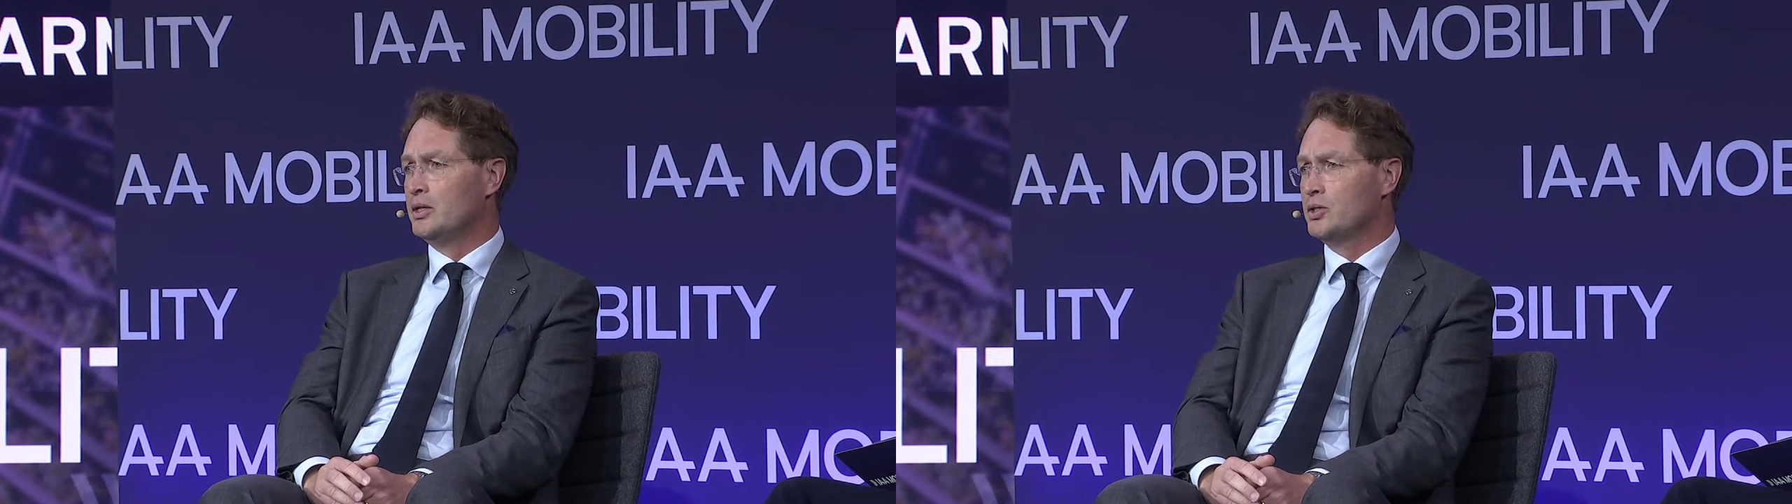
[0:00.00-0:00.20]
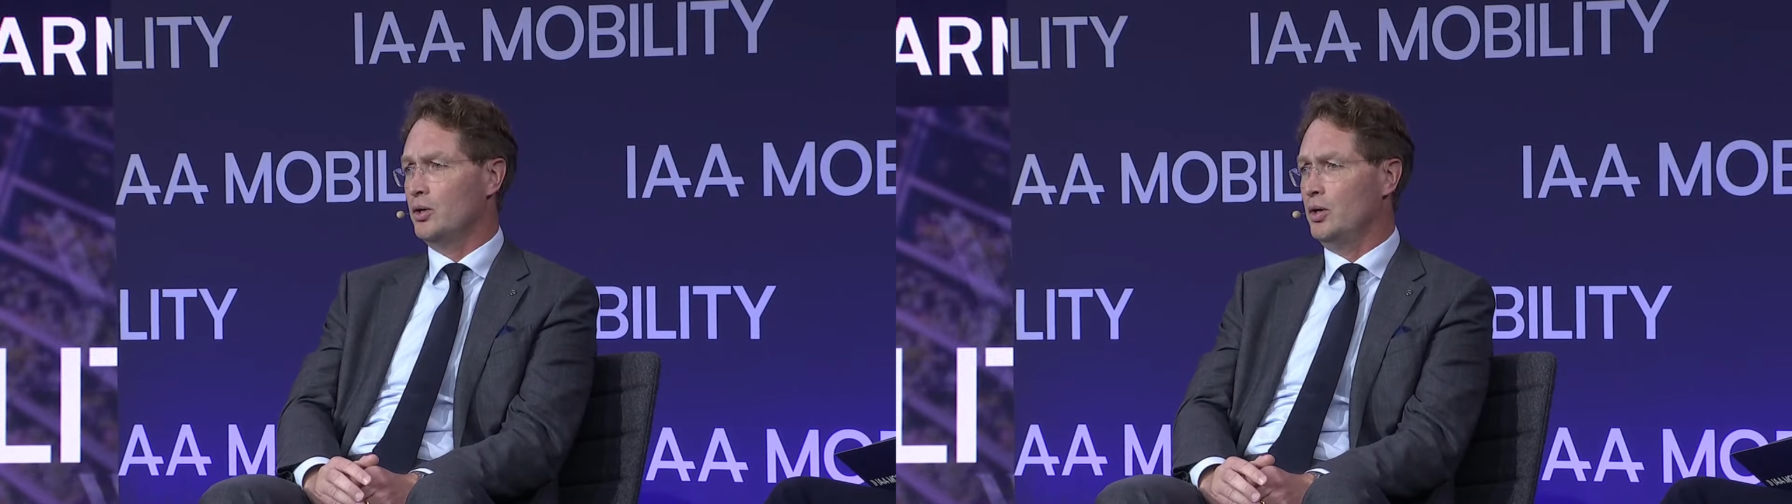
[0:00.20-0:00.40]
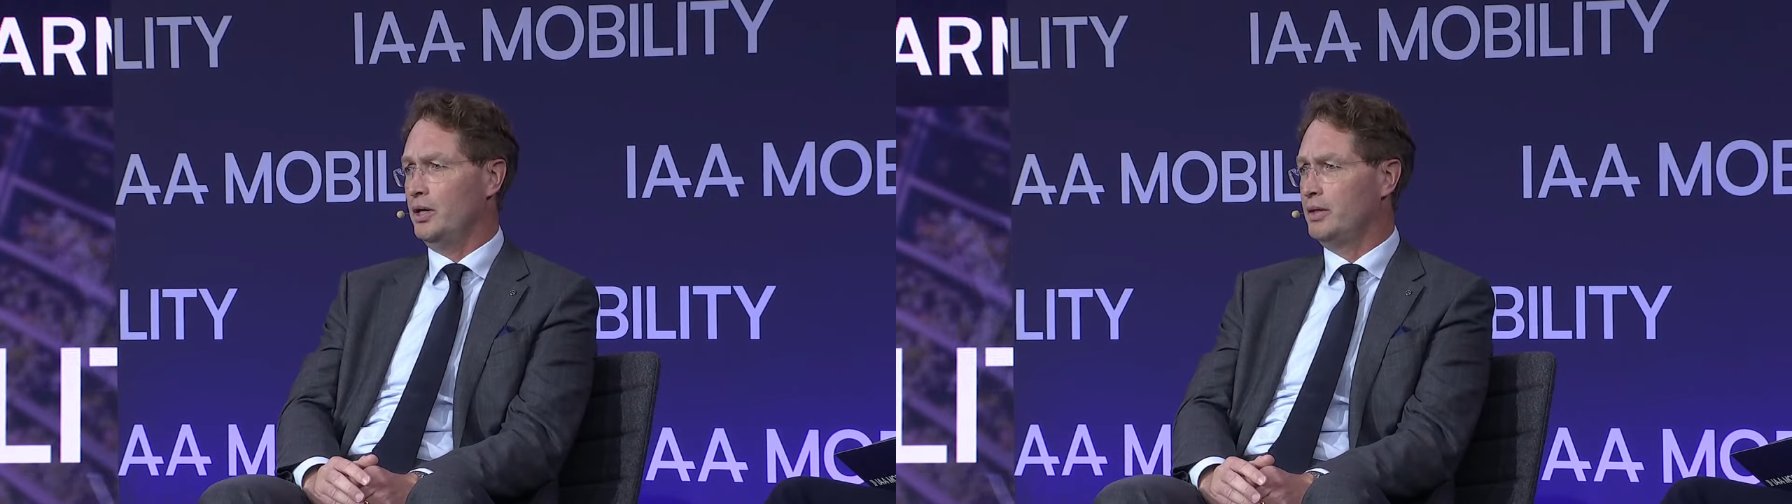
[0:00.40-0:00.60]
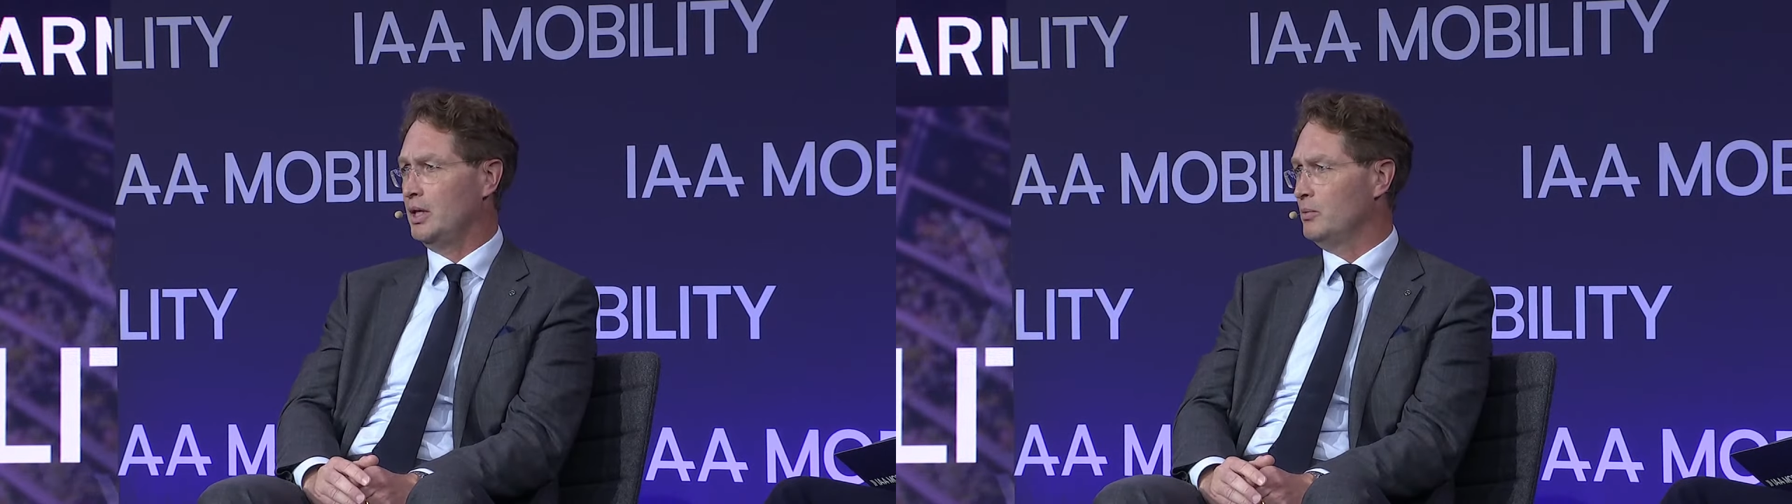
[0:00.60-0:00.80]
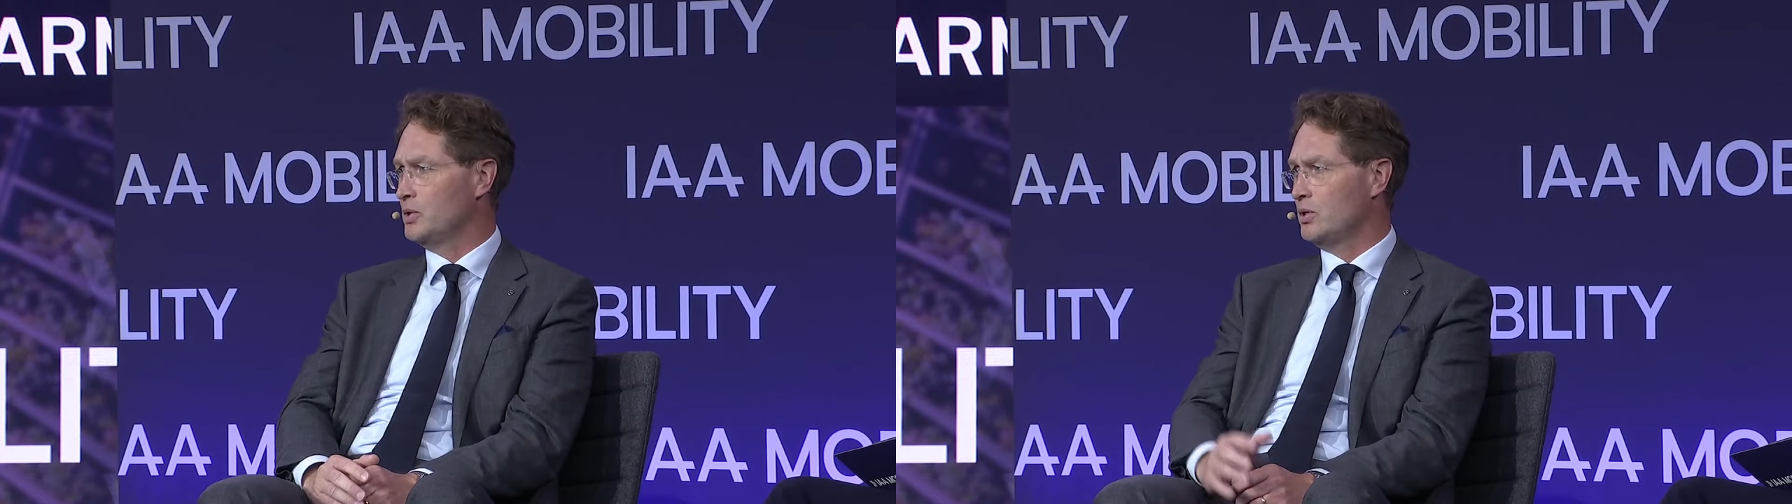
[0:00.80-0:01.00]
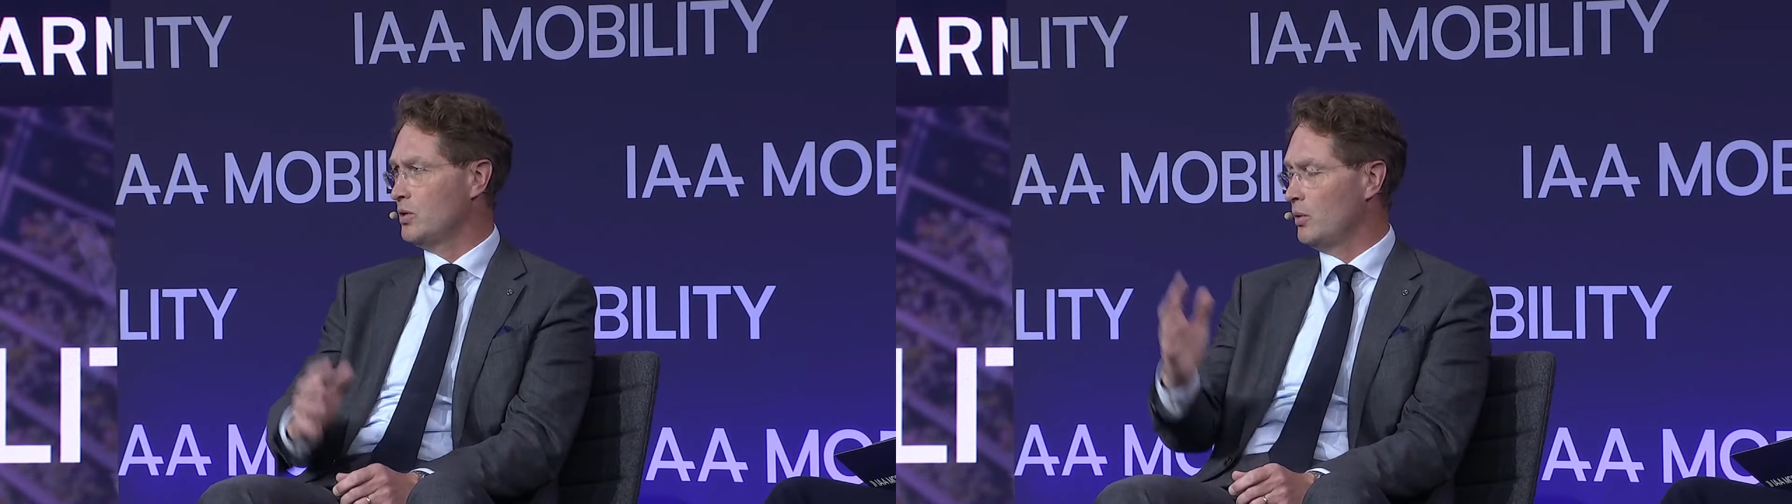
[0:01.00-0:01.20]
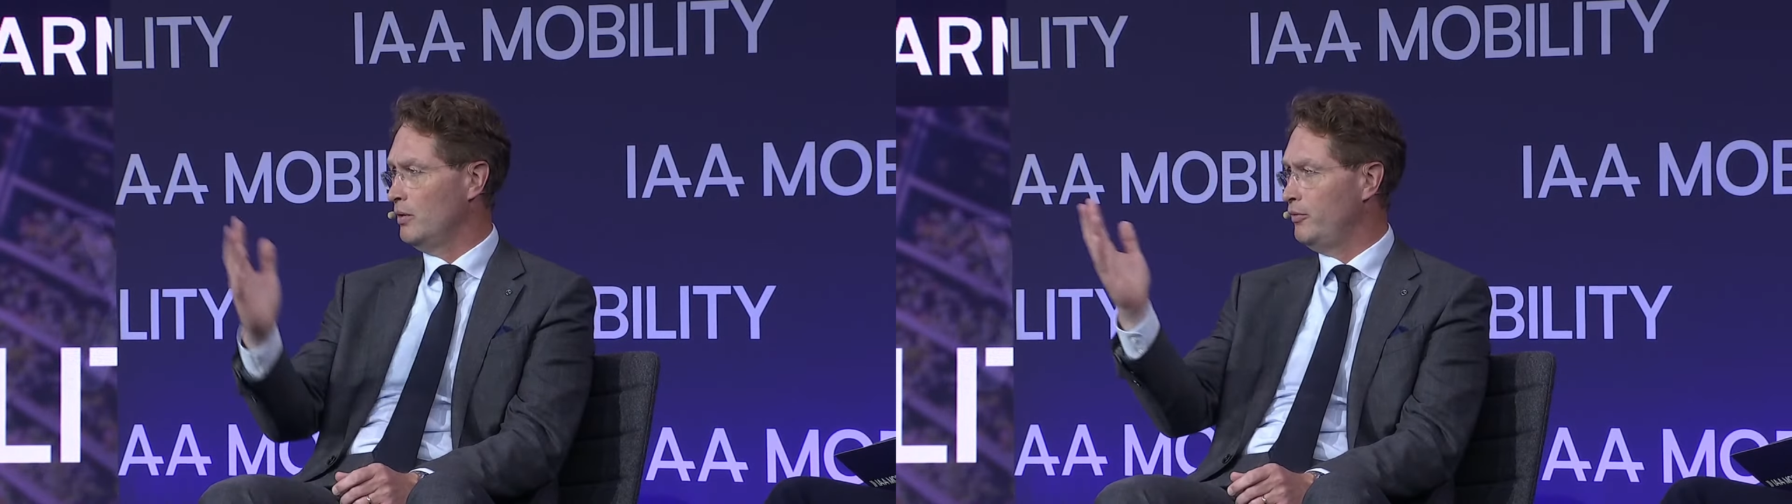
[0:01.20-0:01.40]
So I think it was a total